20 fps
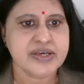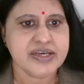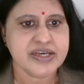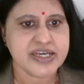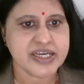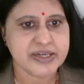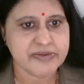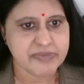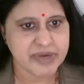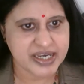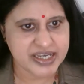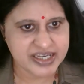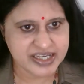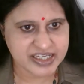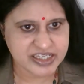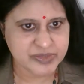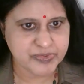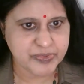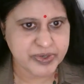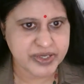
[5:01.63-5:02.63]
In my
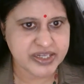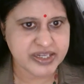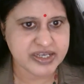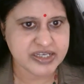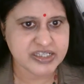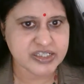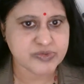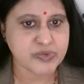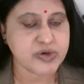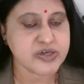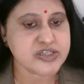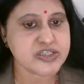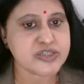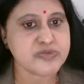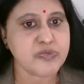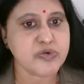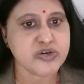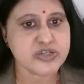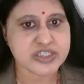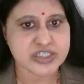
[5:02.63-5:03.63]
experience, what is
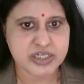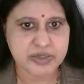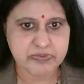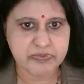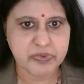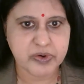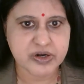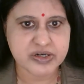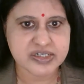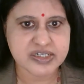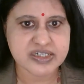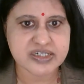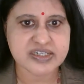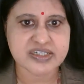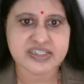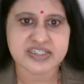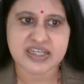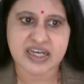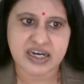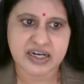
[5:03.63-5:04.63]
most important
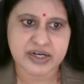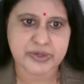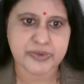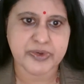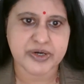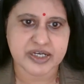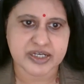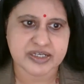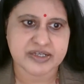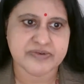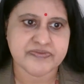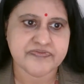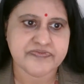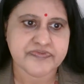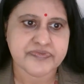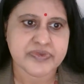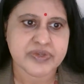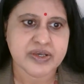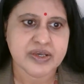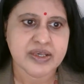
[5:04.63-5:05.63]
is hard work.
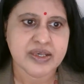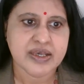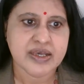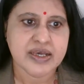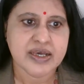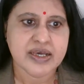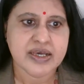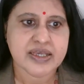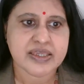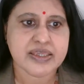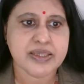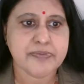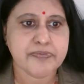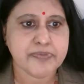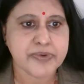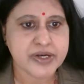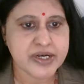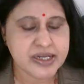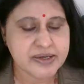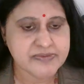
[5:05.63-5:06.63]
The
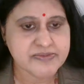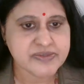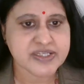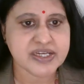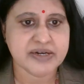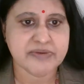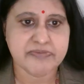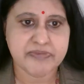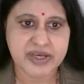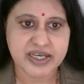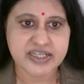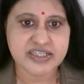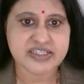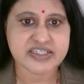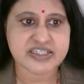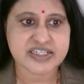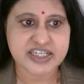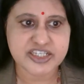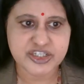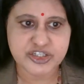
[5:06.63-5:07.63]
prelims and mains
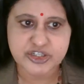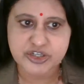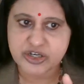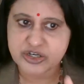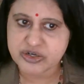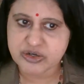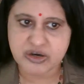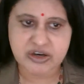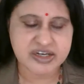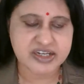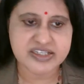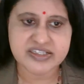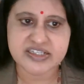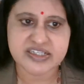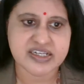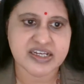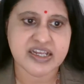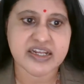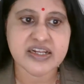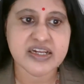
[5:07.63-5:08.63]
test your knowledge
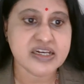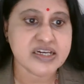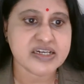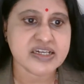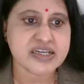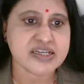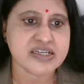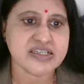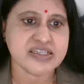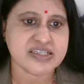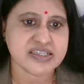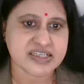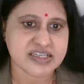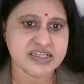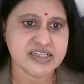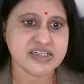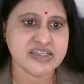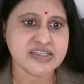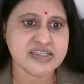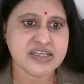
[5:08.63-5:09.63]
and analytical
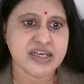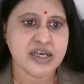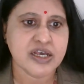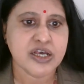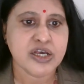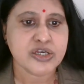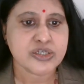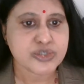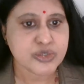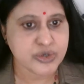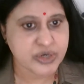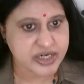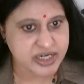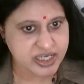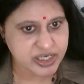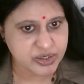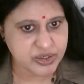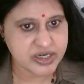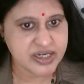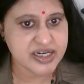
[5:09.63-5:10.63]
skills, so
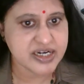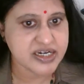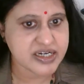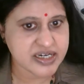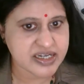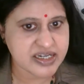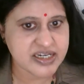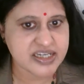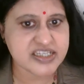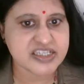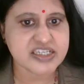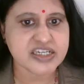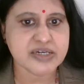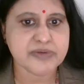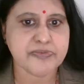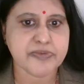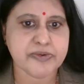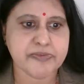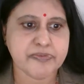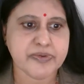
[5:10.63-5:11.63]
regular and diligent
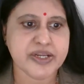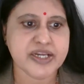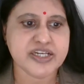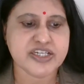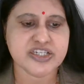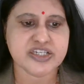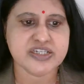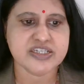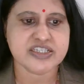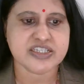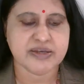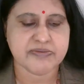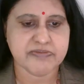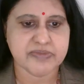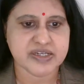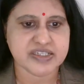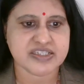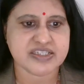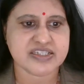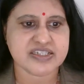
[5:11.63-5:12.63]
preparation is a
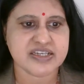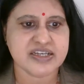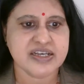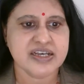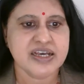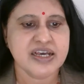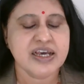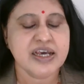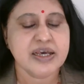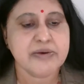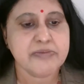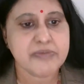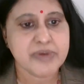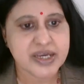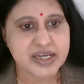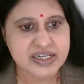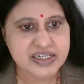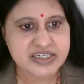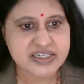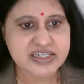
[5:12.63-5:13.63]
must.
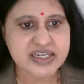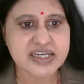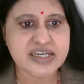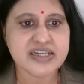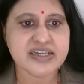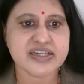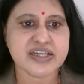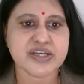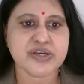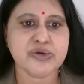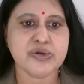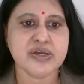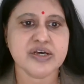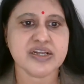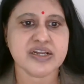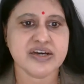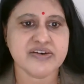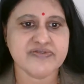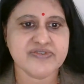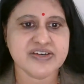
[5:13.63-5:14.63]
Maintain regular
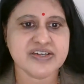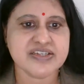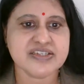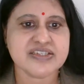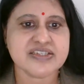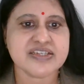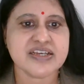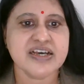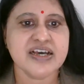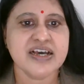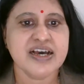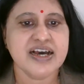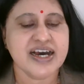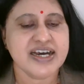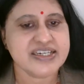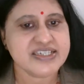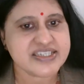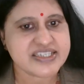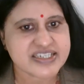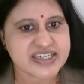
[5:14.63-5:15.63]
hours
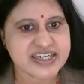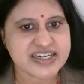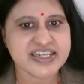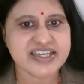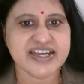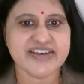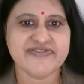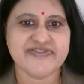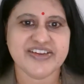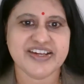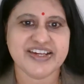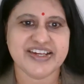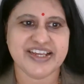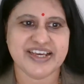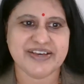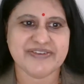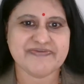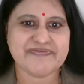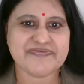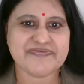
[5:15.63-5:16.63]
and study every day.